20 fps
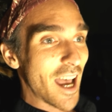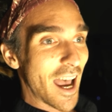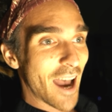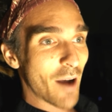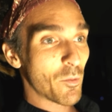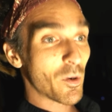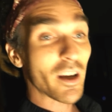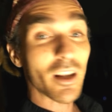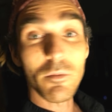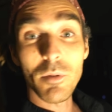
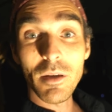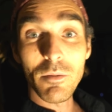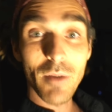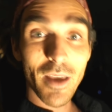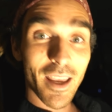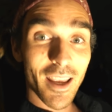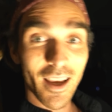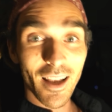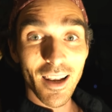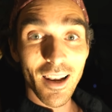And we're going to be
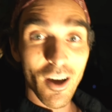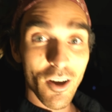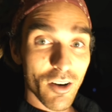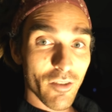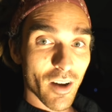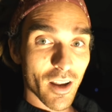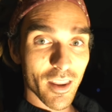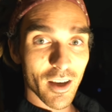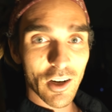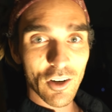meeting a load
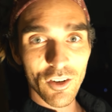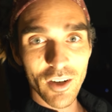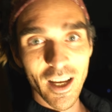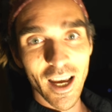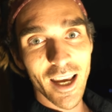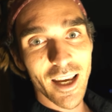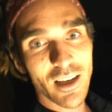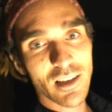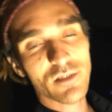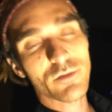of other
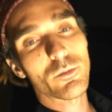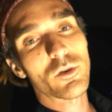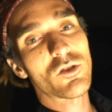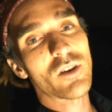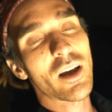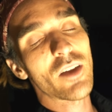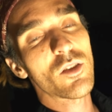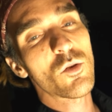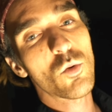creators from around